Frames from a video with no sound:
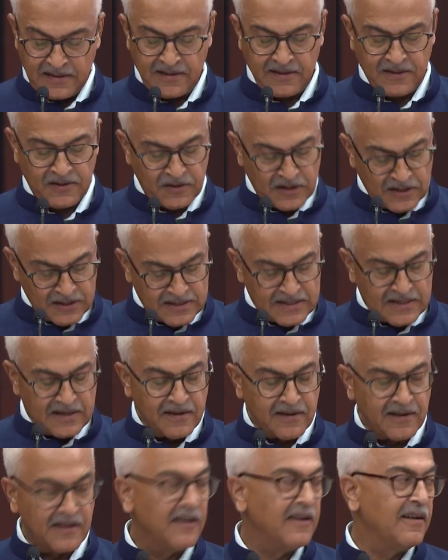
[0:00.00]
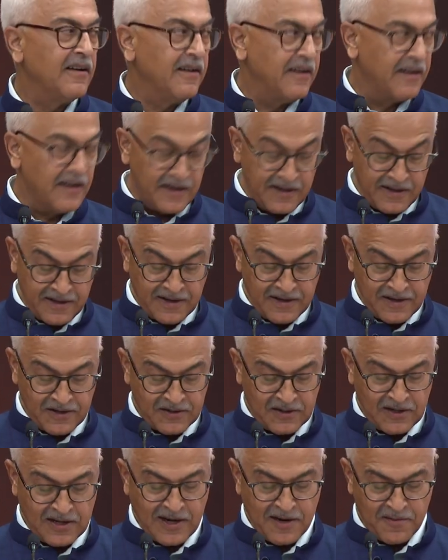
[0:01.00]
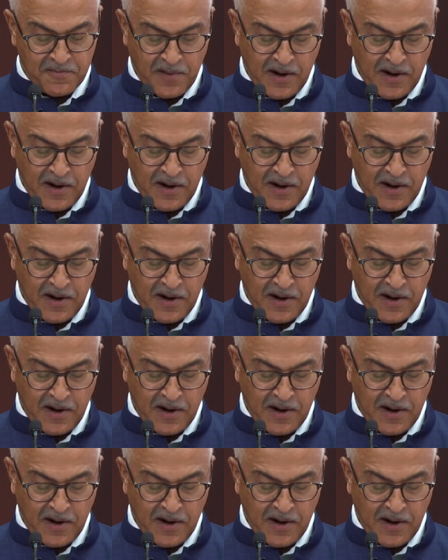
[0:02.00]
sincerity, dedication and